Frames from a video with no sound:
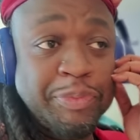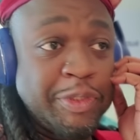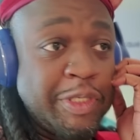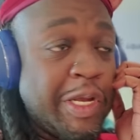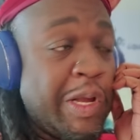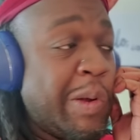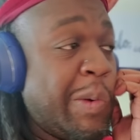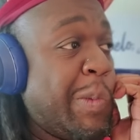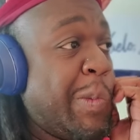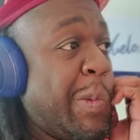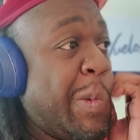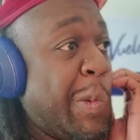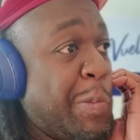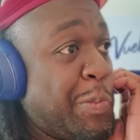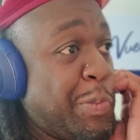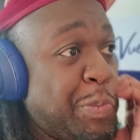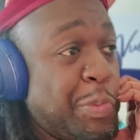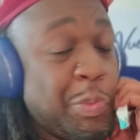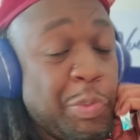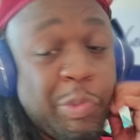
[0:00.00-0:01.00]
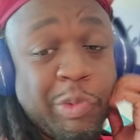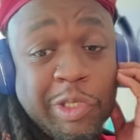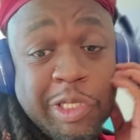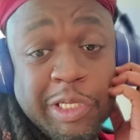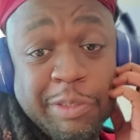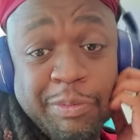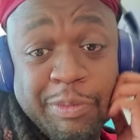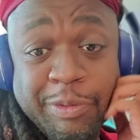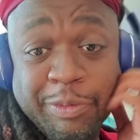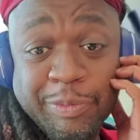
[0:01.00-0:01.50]
Okay,
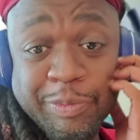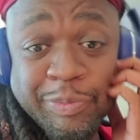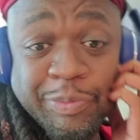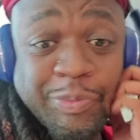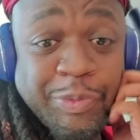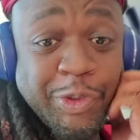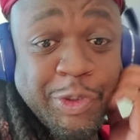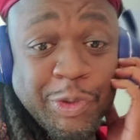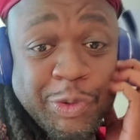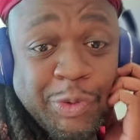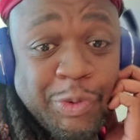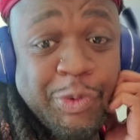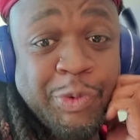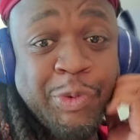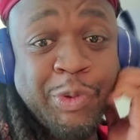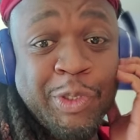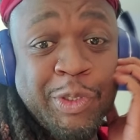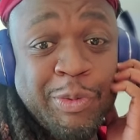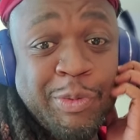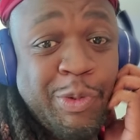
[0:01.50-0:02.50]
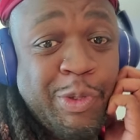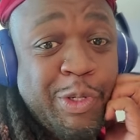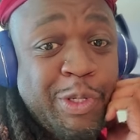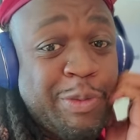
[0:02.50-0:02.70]
sleeping. It's 3 a.m.